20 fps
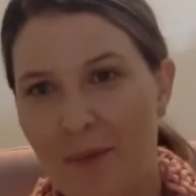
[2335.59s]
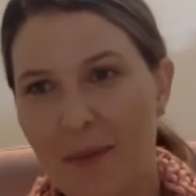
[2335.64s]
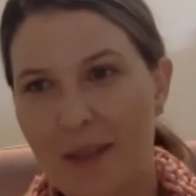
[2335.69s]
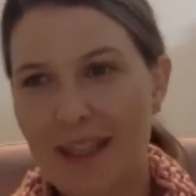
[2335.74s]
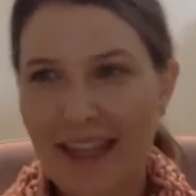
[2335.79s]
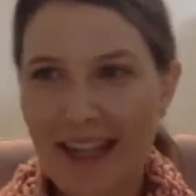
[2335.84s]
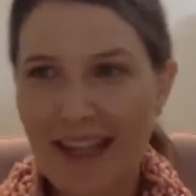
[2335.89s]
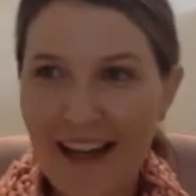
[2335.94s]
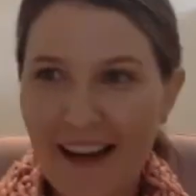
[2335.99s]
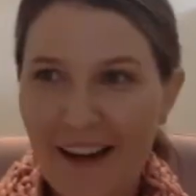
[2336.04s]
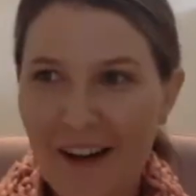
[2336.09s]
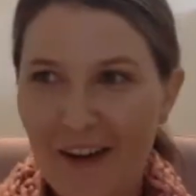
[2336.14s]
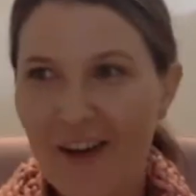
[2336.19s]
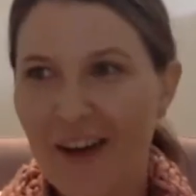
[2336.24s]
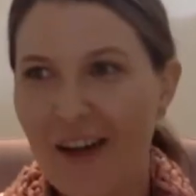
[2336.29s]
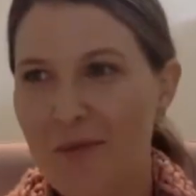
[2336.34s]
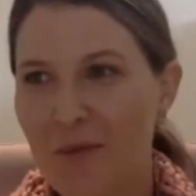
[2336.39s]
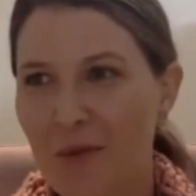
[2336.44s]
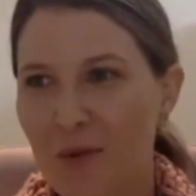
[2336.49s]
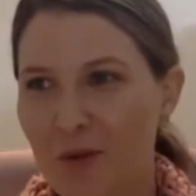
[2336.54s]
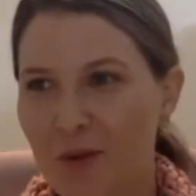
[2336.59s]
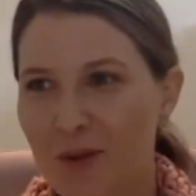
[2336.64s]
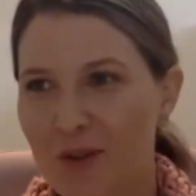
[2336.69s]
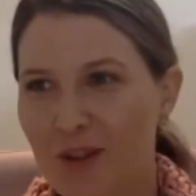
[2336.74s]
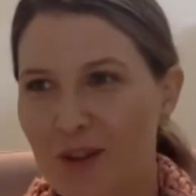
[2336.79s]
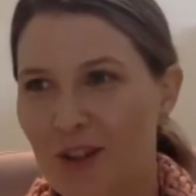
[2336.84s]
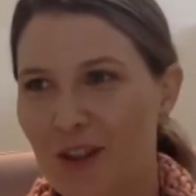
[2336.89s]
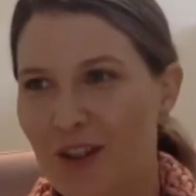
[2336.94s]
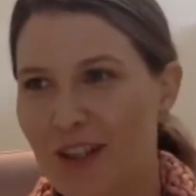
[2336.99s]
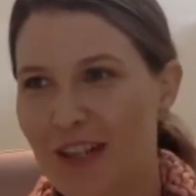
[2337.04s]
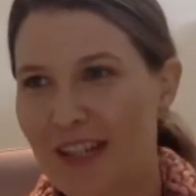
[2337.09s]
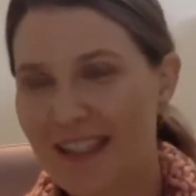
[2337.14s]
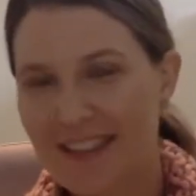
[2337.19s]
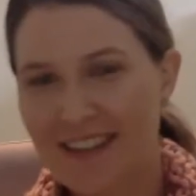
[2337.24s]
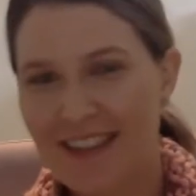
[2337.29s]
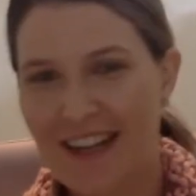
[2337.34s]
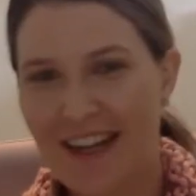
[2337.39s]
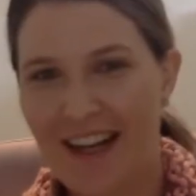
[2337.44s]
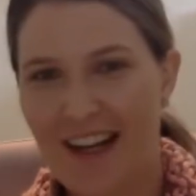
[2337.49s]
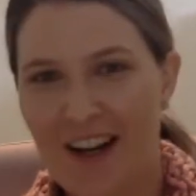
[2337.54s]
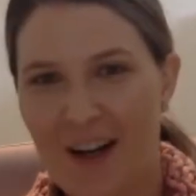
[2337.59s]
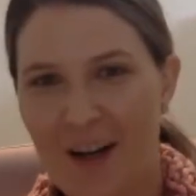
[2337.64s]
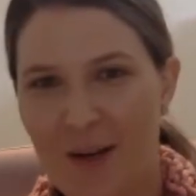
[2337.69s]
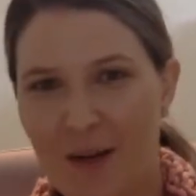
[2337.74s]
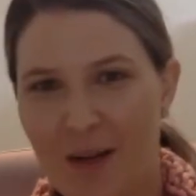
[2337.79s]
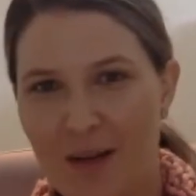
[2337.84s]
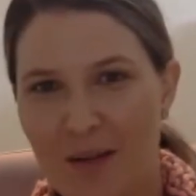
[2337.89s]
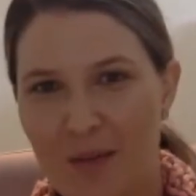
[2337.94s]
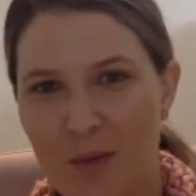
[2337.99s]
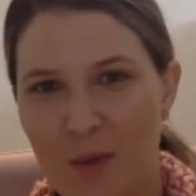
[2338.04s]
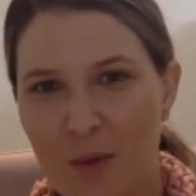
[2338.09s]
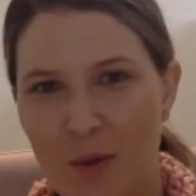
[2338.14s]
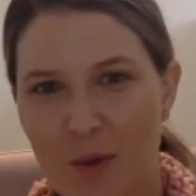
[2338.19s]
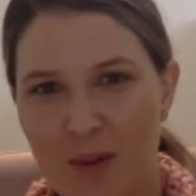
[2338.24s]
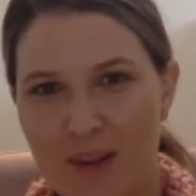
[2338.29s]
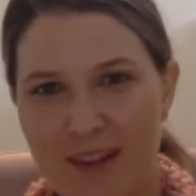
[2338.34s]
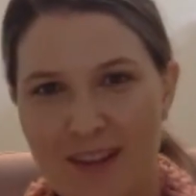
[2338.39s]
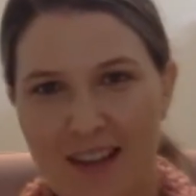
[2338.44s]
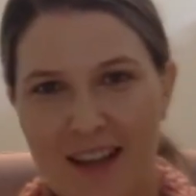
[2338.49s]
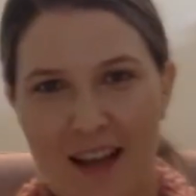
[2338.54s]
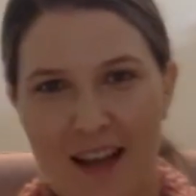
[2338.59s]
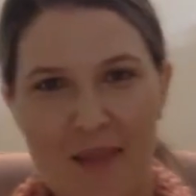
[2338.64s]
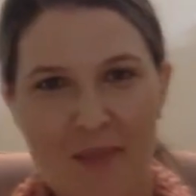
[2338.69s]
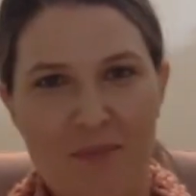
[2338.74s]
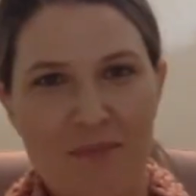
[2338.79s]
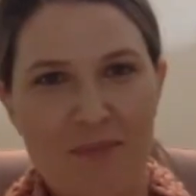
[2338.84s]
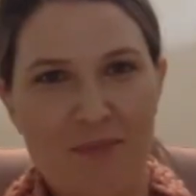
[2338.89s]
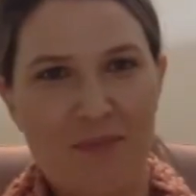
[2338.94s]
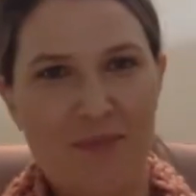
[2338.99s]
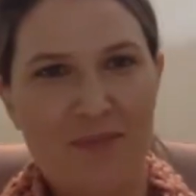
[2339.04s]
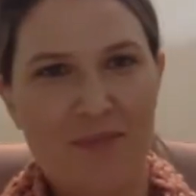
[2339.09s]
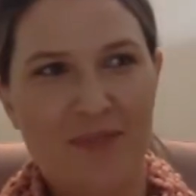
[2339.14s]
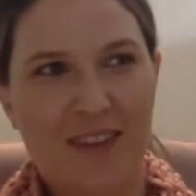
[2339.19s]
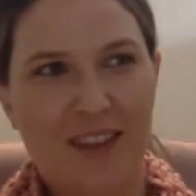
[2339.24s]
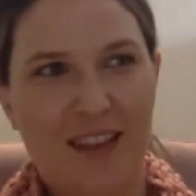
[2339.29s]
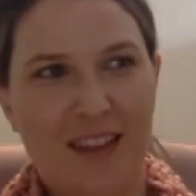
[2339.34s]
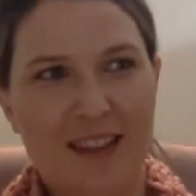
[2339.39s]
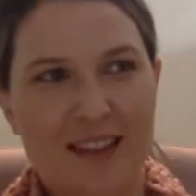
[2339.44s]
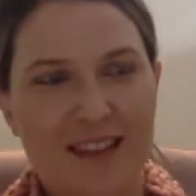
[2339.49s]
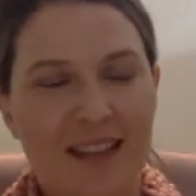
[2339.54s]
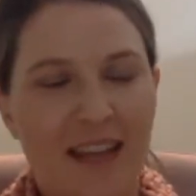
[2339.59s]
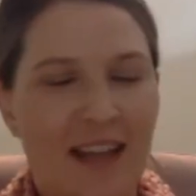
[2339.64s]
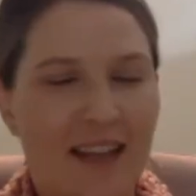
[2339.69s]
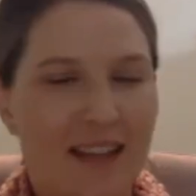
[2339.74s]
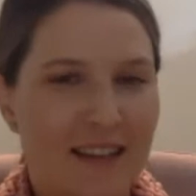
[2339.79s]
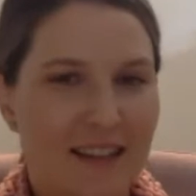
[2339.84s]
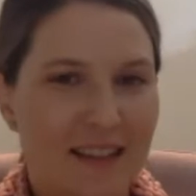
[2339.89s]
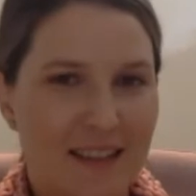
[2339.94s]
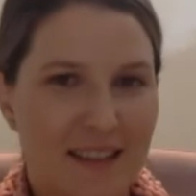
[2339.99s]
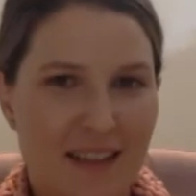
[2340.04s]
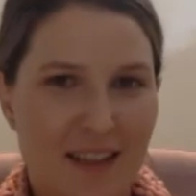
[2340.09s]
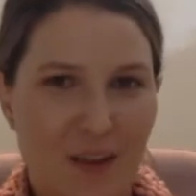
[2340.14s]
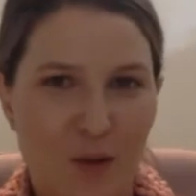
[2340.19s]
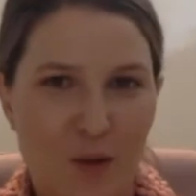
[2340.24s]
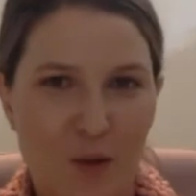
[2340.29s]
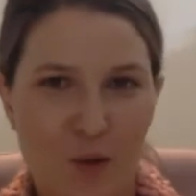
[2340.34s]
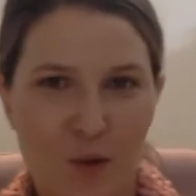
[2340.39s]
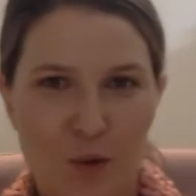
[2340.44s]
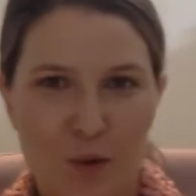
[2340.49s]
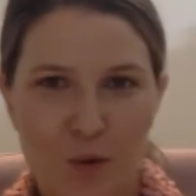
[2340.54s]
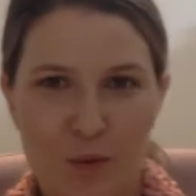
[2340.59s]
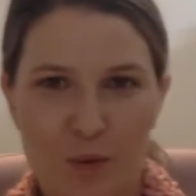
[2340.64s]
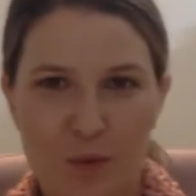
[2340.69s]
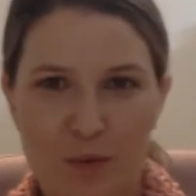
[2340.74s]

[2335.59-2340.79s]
But now I'm also, yesterday I went and bought some stainless steel